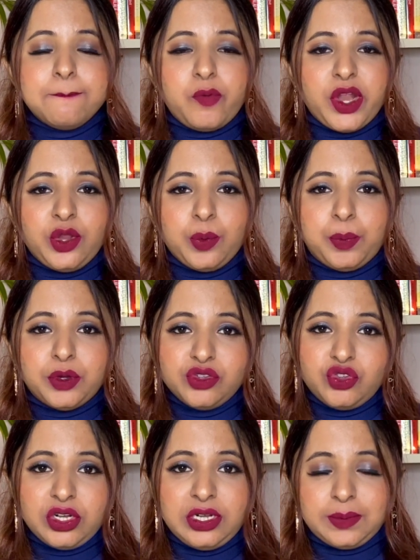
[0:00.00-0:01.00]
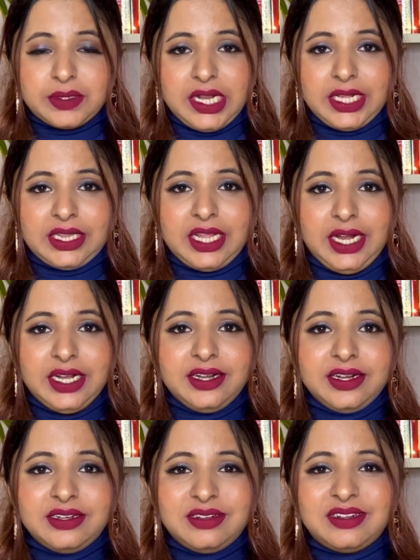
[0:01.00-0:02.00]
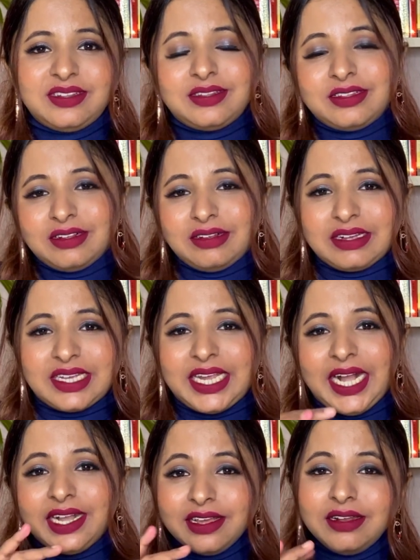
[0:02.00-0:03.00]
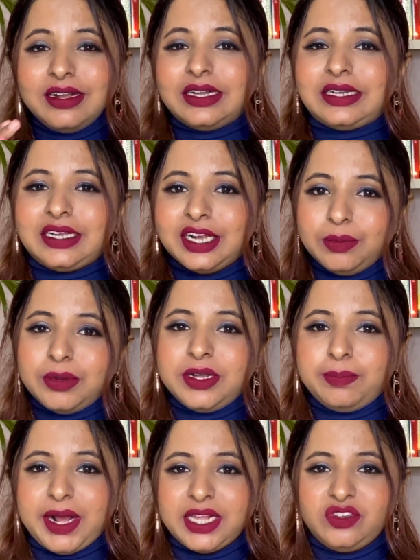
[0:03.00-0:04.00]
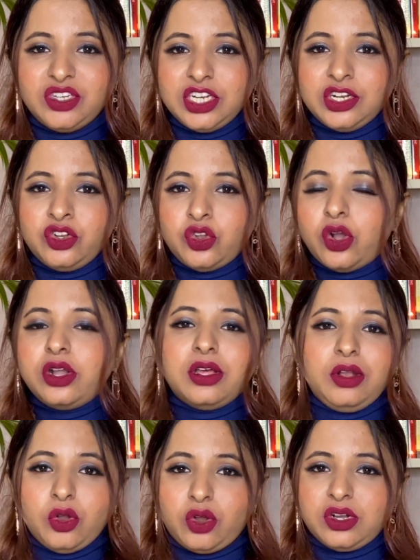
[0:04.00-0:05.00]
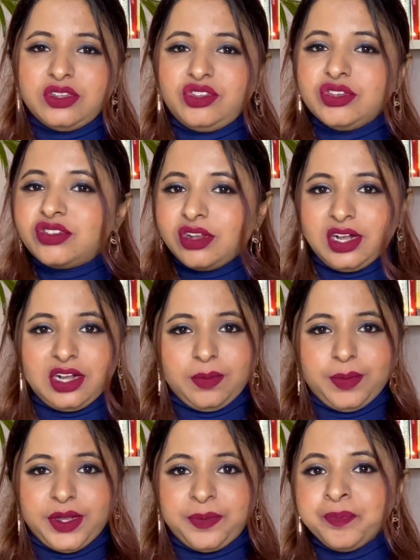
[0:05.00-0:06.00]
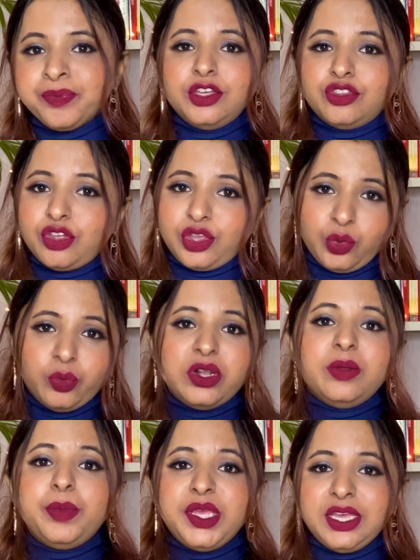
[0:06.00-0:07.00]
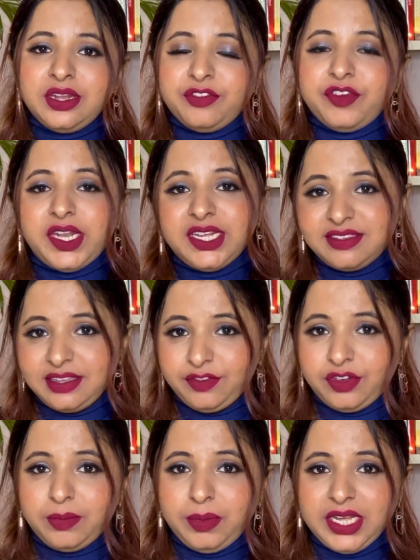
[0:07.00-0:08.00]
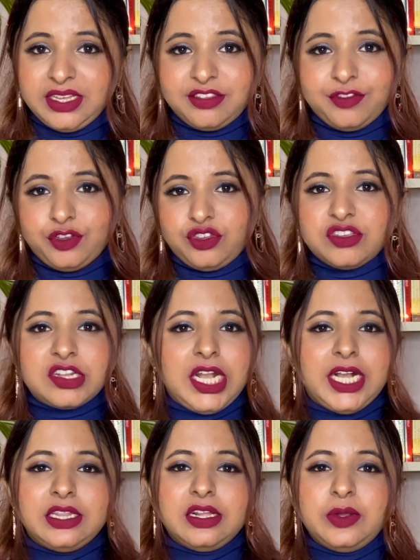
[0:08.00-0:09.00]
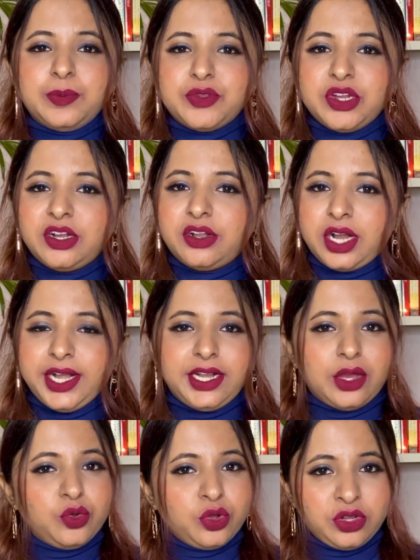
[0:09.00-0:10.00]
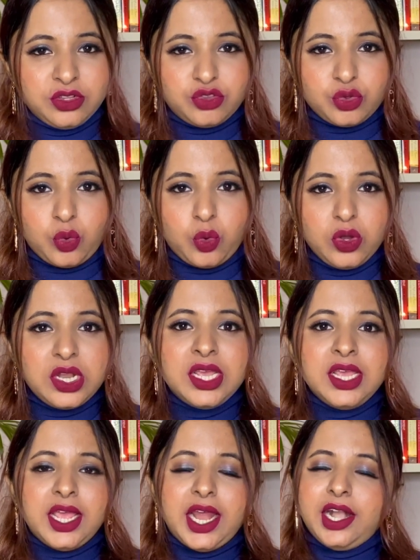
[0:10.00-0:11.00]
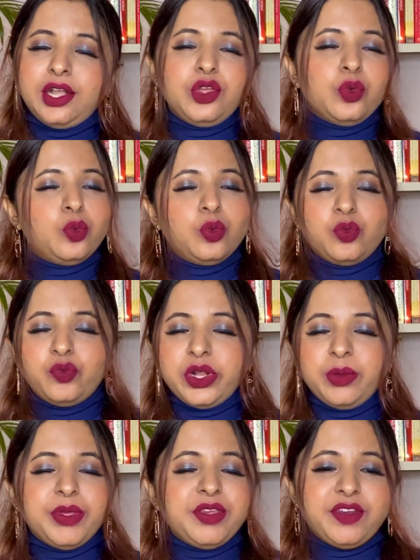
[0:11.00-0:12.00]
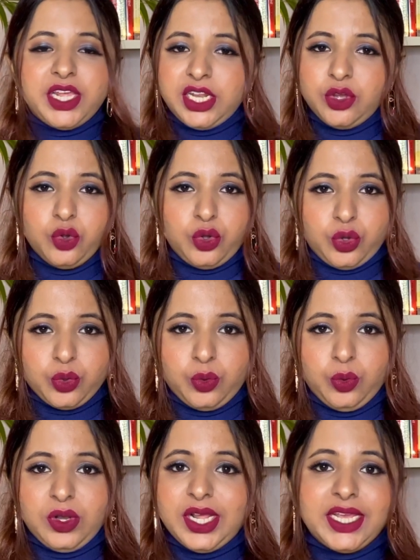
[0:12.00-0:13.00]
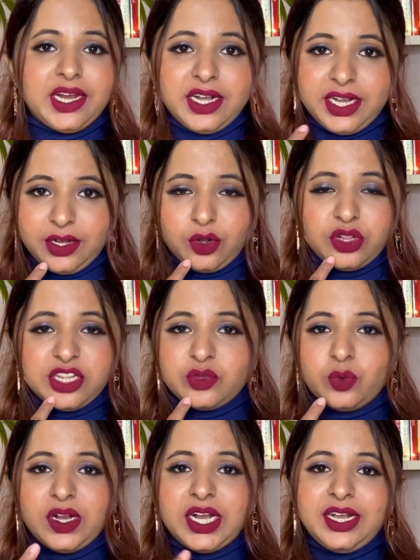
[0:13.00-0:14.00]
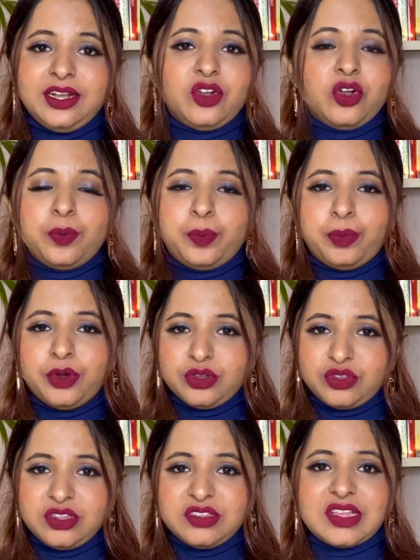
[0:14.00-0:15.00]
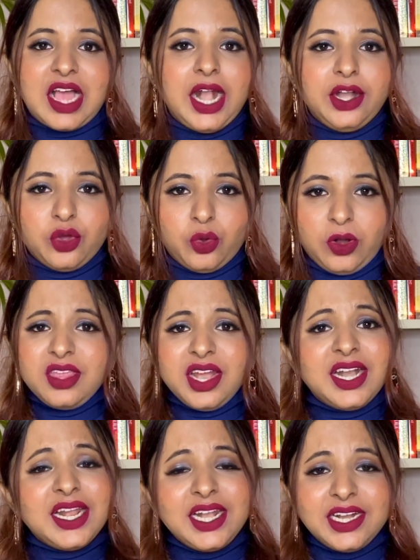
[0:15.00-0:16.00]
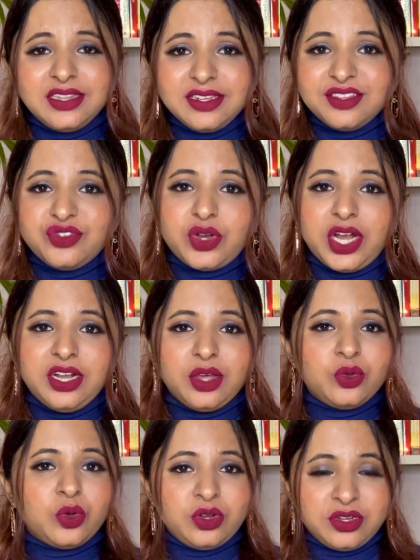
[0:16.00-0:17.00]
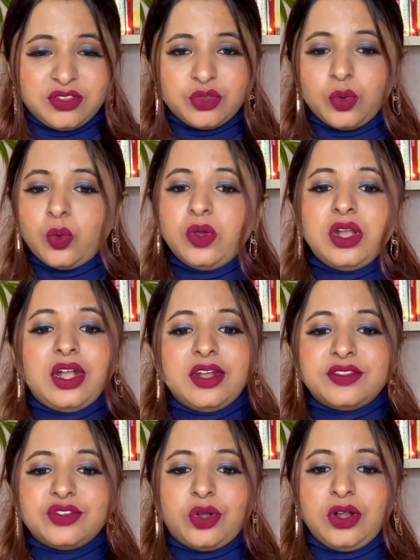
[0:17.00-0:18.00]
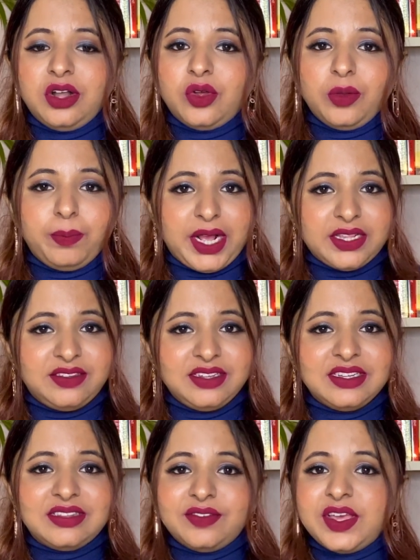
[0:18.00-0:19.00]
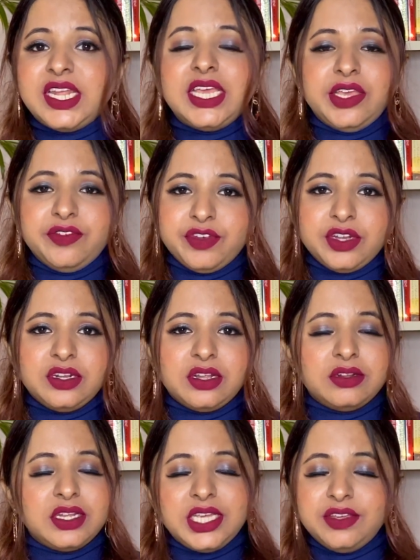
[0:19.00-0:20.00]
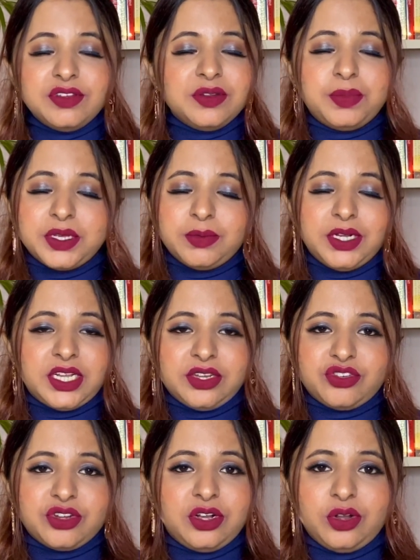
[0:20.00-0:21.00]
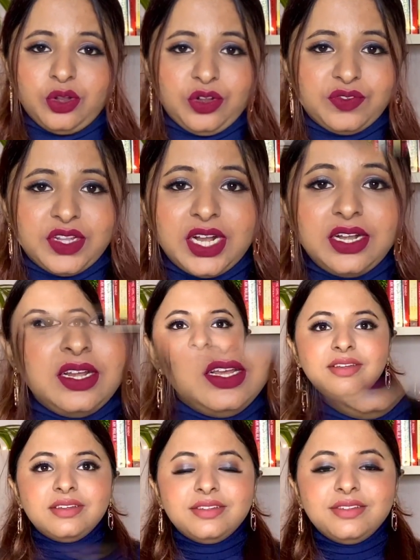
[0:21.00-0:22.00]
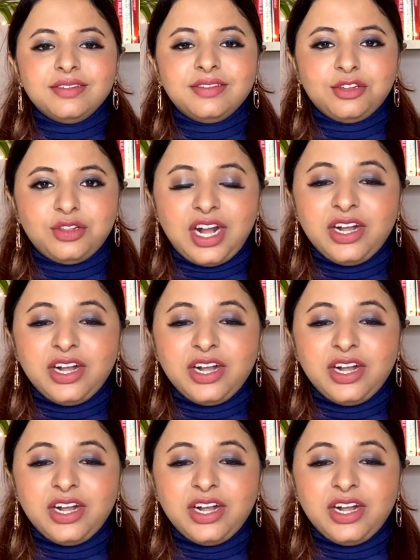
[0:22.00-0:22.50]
when you purge your lips like that, it's getting a little bit patchy, not a lot, just a little bit. So you will be in a very safer place if you just let the lipstick dry down on its own, and you will be very good to go. Like I did on this one, I did not purge this at all, and I let this dry down on its own, and it's not at all patchy. It's very even even pigmentation and all of that. So that